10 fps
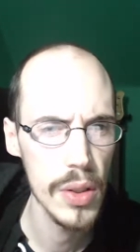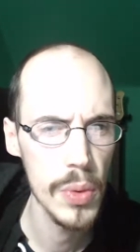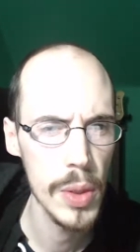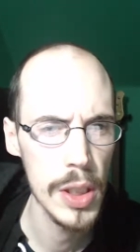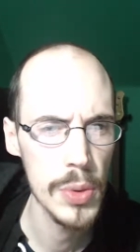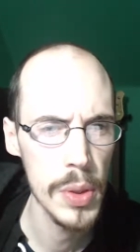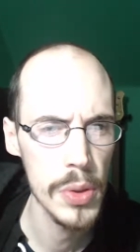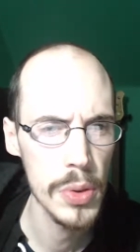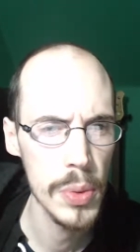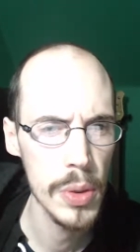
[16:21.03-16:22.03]
Queen
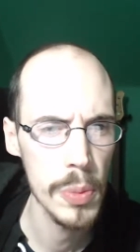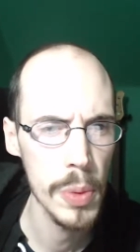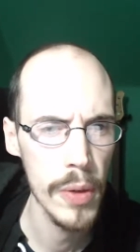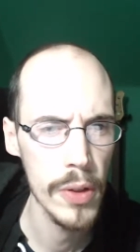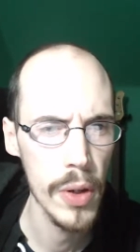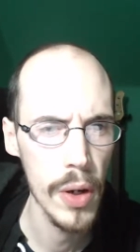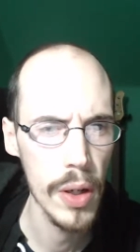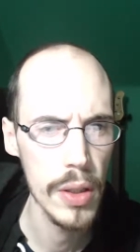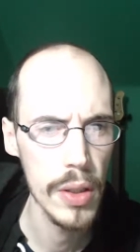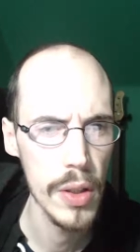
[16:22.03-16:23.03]
Swinko-Swinko private
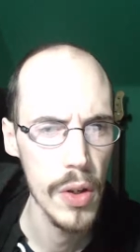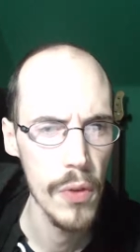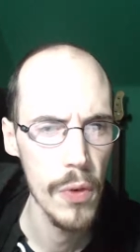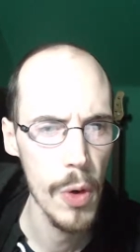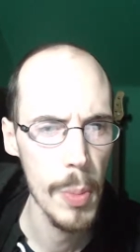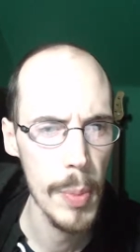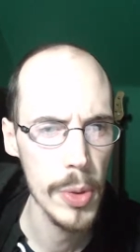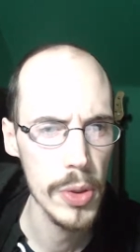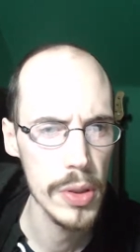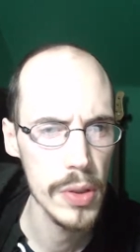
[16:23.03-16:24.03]
guard, 4
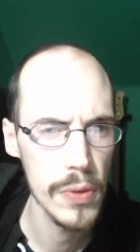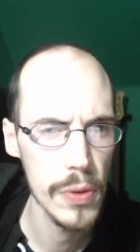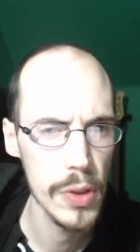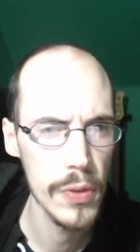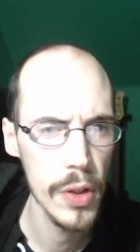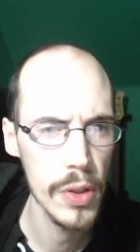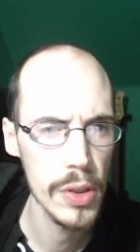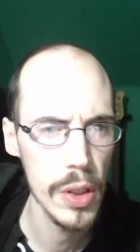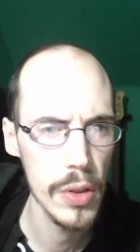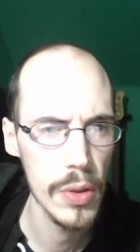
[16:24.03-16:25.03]
members for
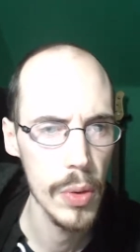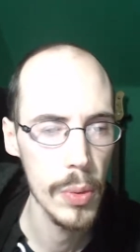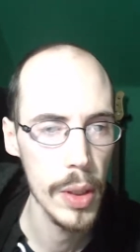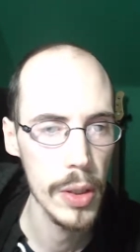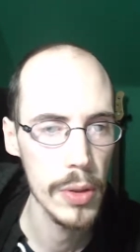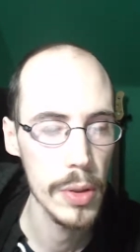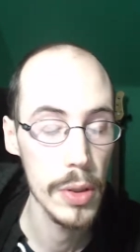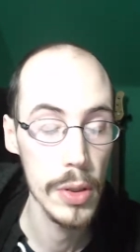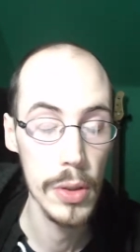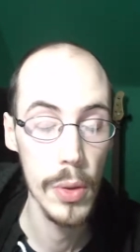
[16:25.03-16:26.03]
surveillance on
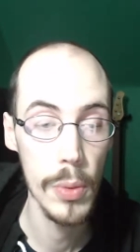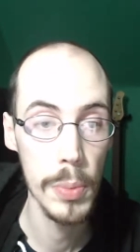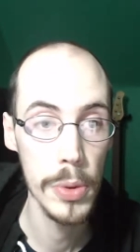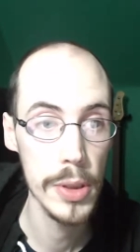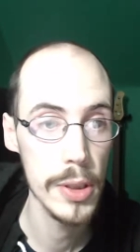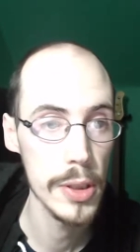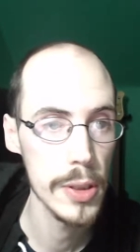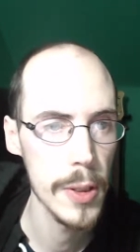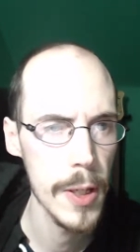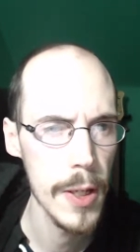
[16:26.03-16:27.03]
lower princes.
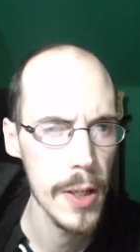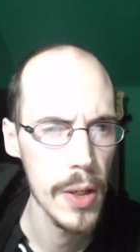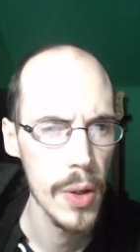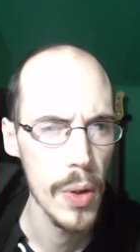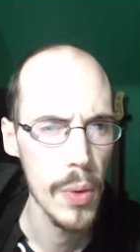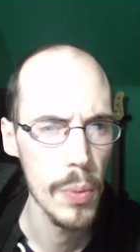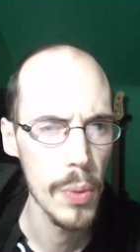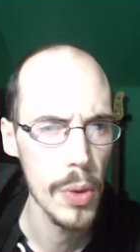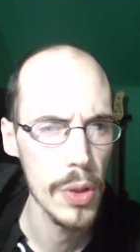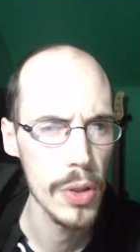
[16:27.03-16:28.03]

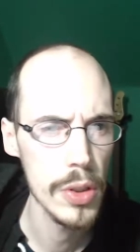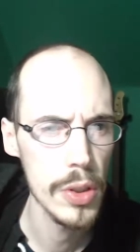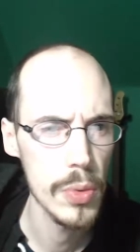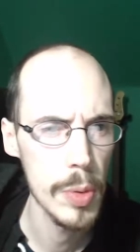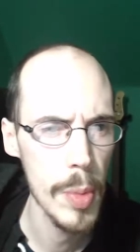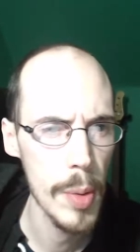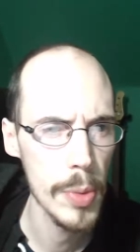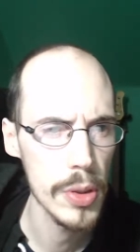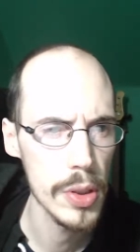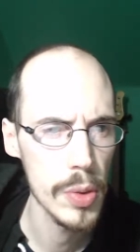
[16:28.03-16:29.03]
Workers, 3
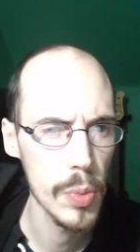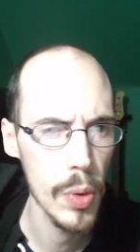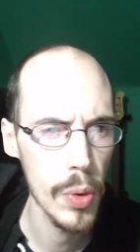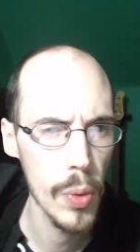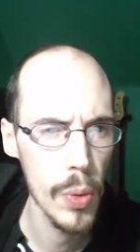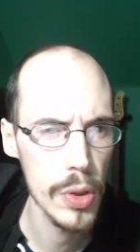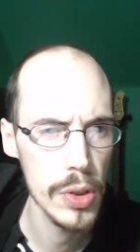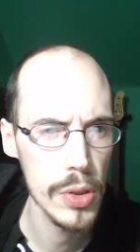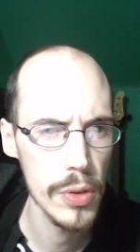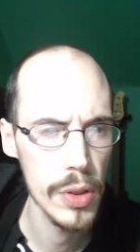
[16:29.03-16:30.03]
members. Royal
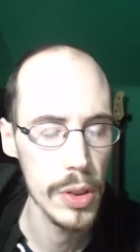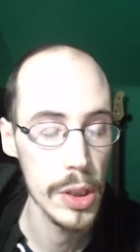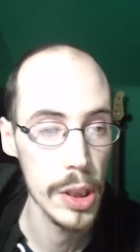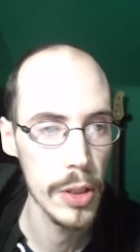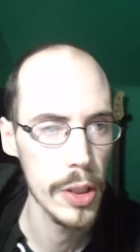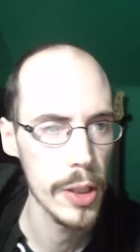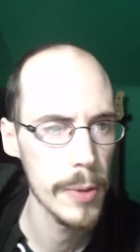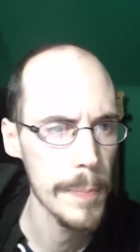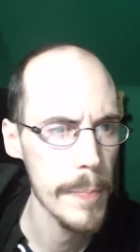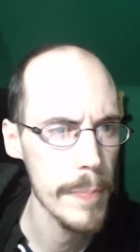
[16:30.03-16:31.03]
quarters security.
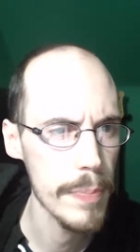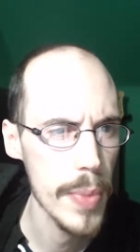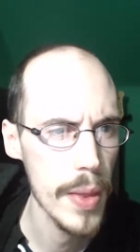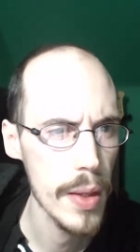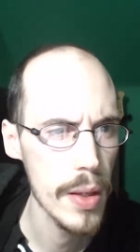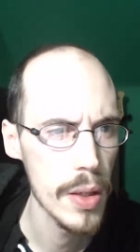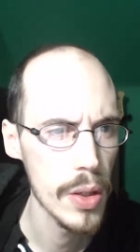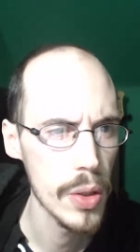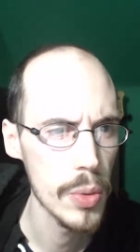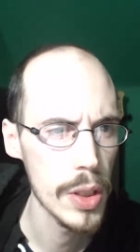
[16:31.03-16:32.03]

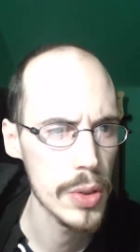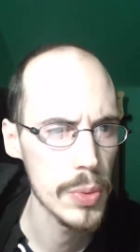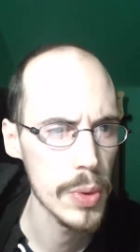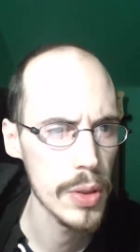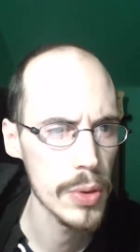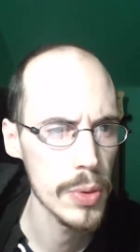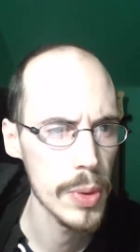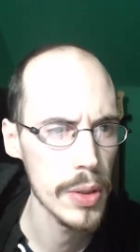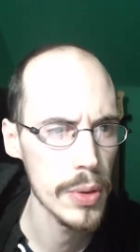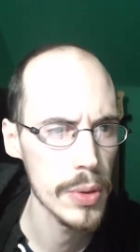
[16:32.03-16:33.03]
Queen
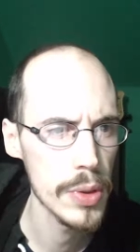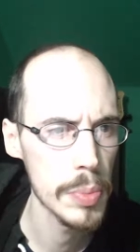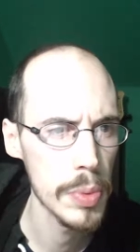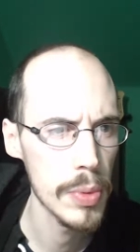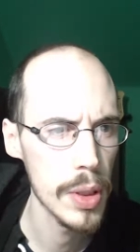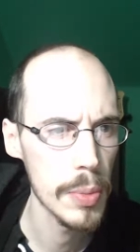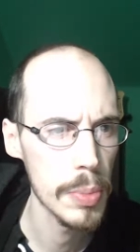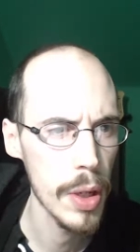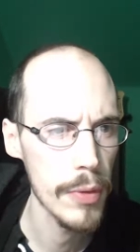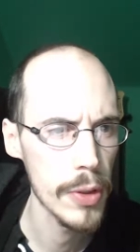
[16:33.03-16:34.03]
Swinko-Swinko's
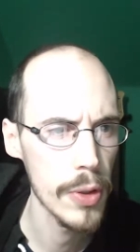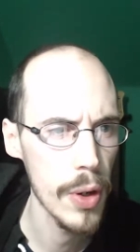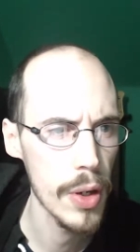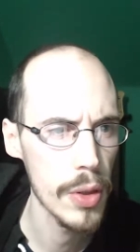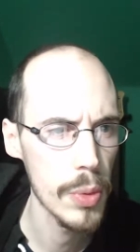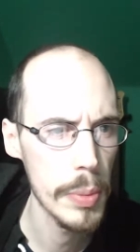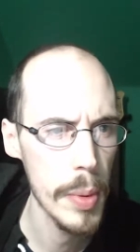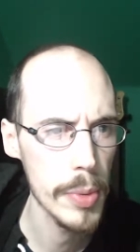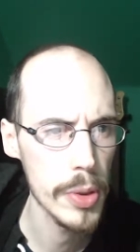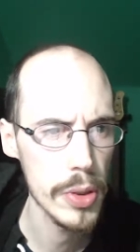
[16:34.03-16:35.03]
private guard, 3
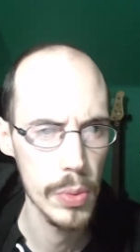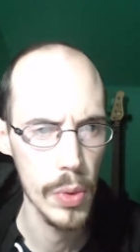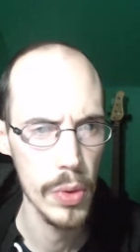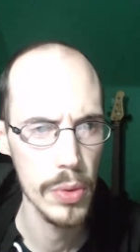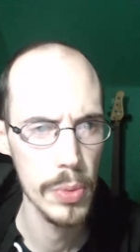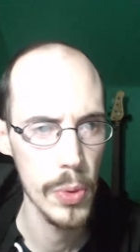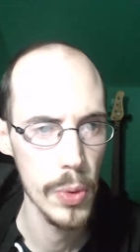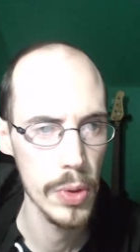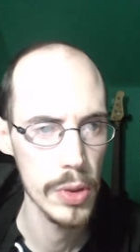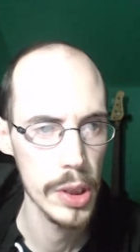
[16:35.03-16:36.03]
members, royal
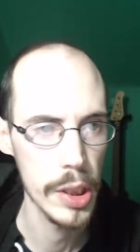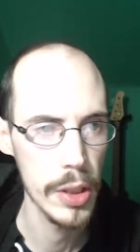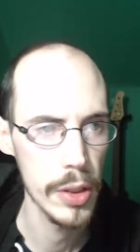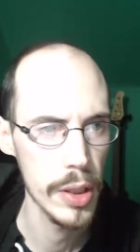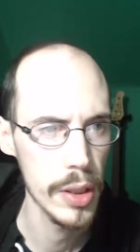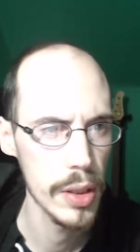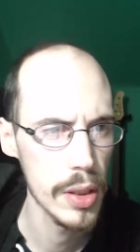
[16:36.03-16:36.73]
quarters security.